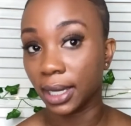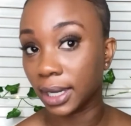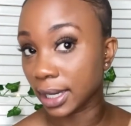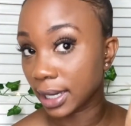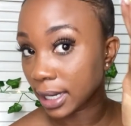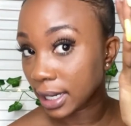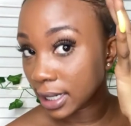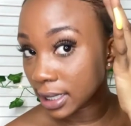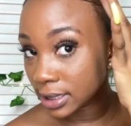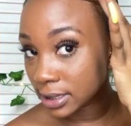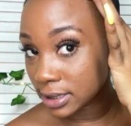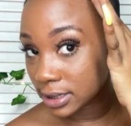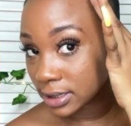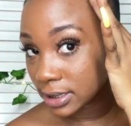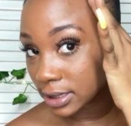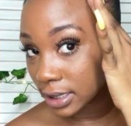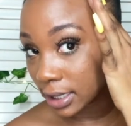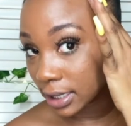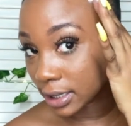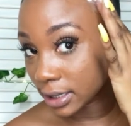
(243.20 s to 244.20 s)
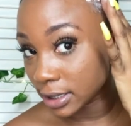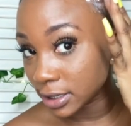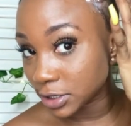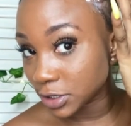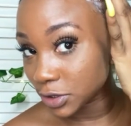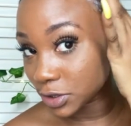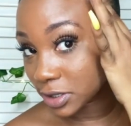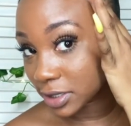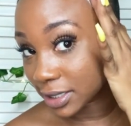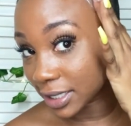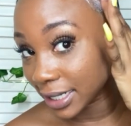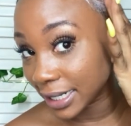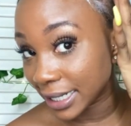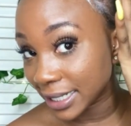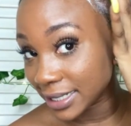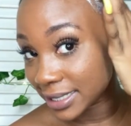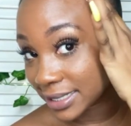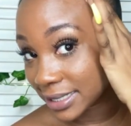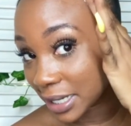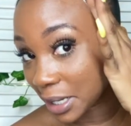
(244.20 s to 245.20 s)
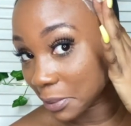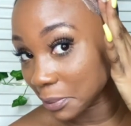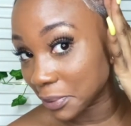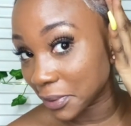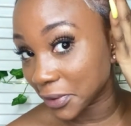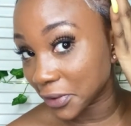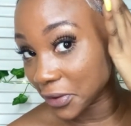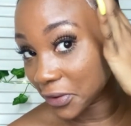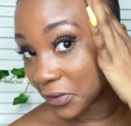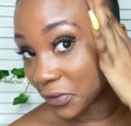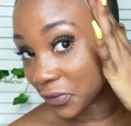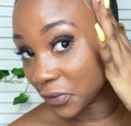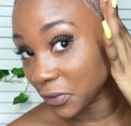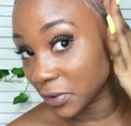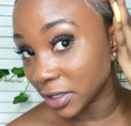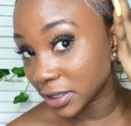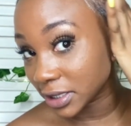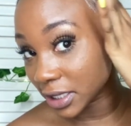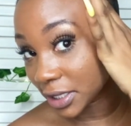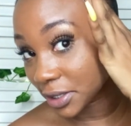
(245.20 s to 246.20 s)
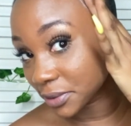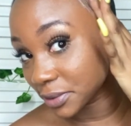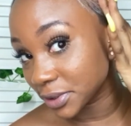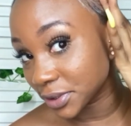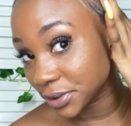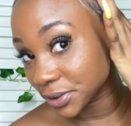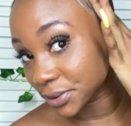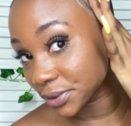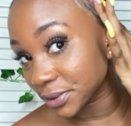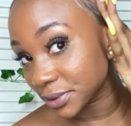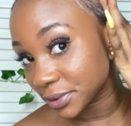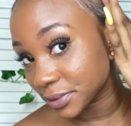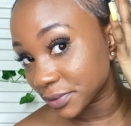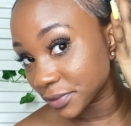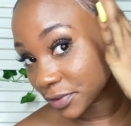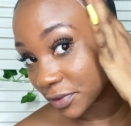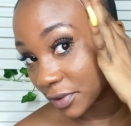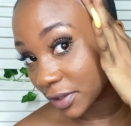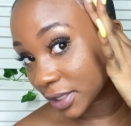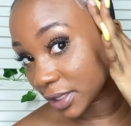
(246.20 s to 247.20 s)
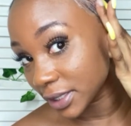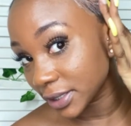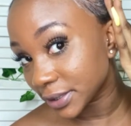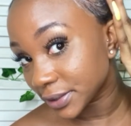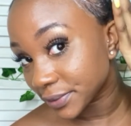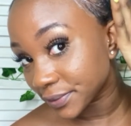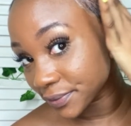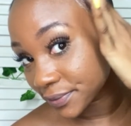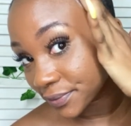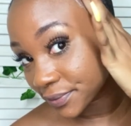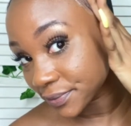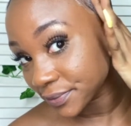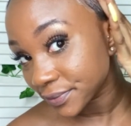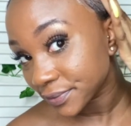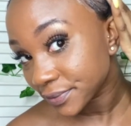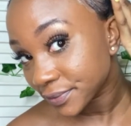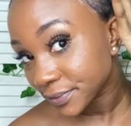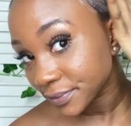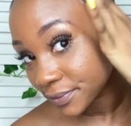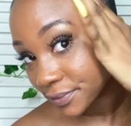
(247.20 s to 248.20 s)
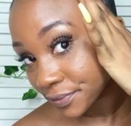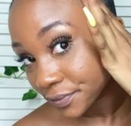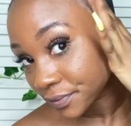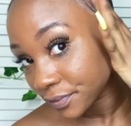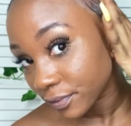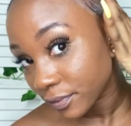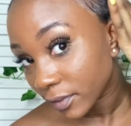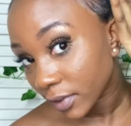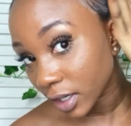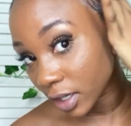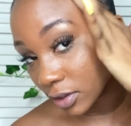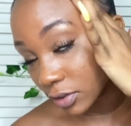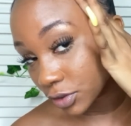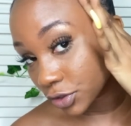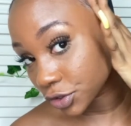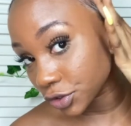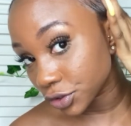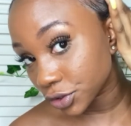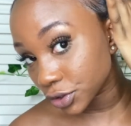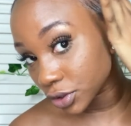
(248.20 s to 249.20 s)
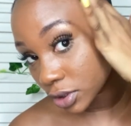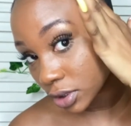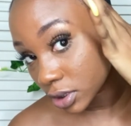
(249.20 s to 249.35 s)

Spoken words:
hands. And this is an example of what I would do, right? I would just